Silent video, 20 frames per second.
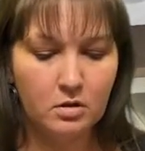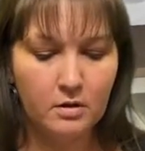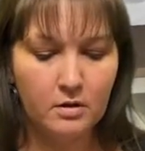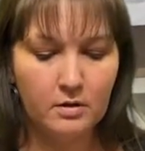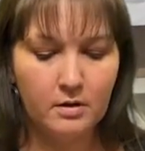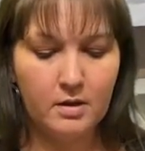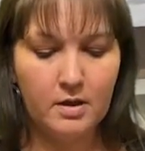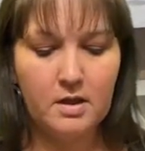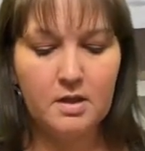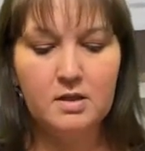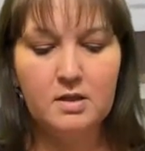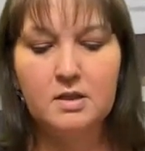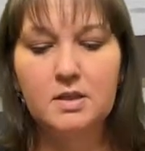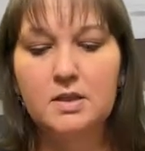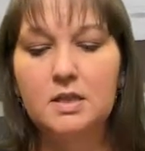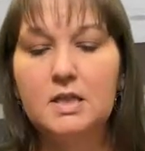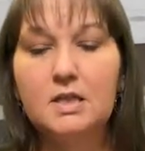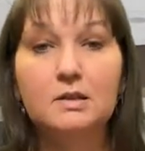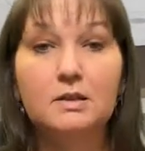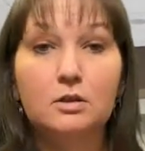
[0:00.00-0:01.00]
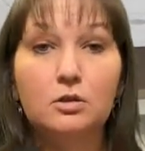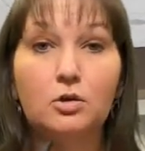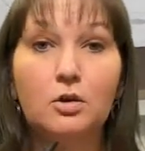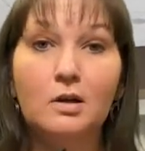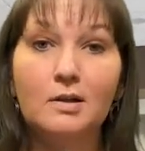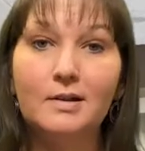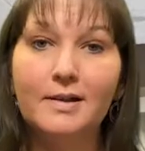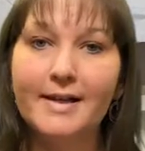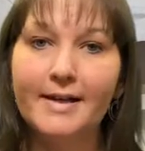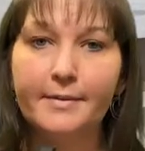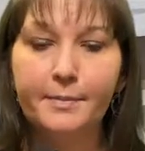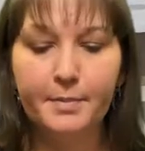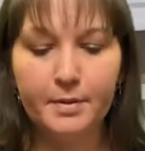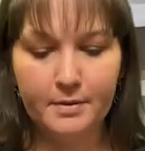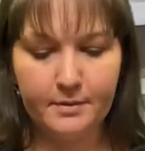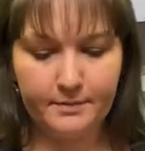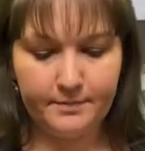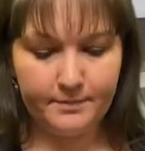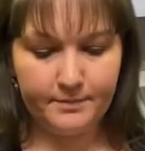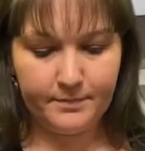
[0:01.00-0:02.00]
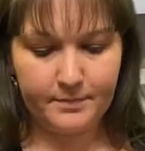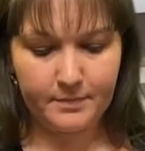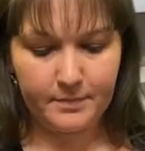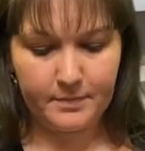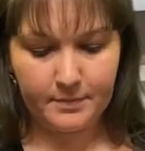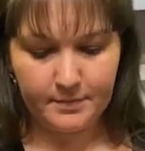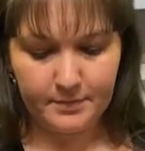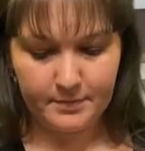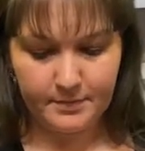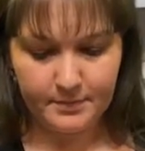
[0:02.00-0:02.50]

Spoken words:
first is the little clip